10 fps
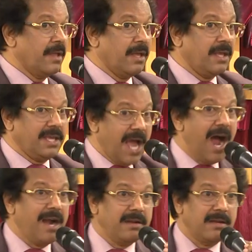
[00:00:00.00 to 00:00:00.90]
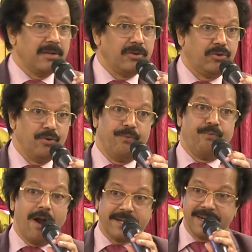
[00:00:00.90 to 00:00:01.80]
yard to
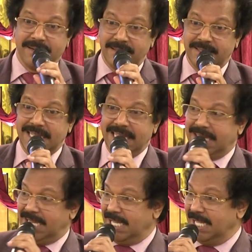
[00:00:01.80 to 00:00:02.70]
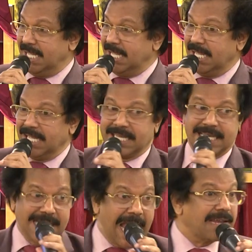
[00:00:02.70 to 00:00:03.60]
water the
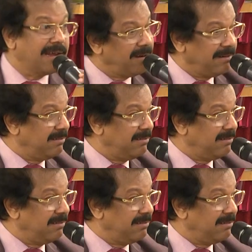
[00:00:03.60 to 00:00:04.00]
cattle.